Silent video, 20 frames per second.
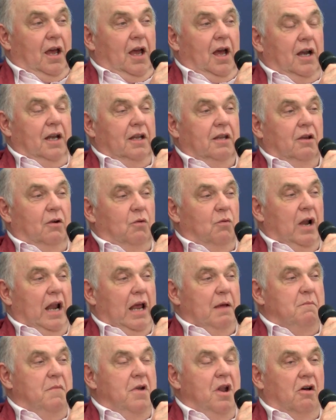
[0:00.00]
And I thought, well,
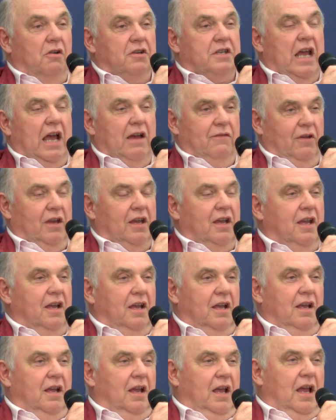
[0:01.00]
I'm not having
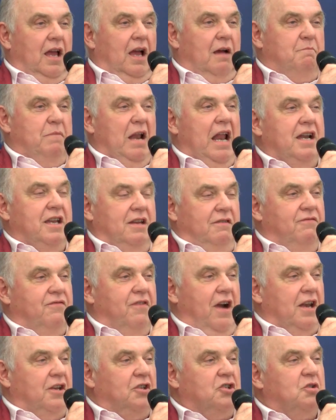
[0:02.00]
a bloody
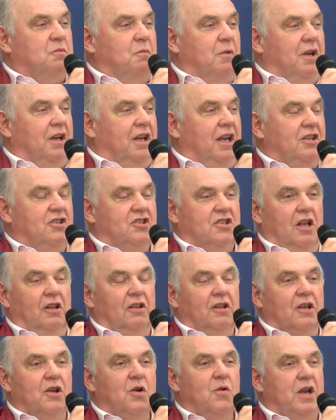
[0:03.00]
Frenchman
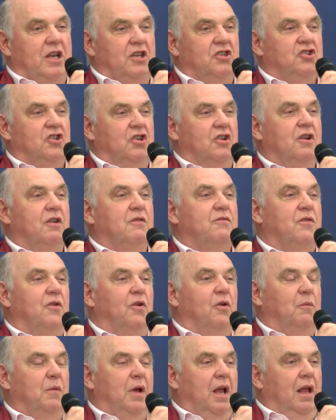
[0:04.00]
insult the Queen's
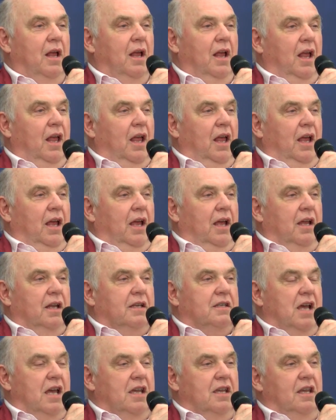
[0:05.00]
uniform,
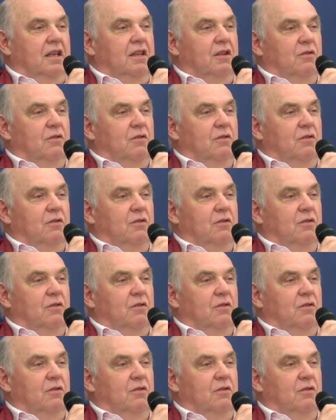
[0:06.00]
taking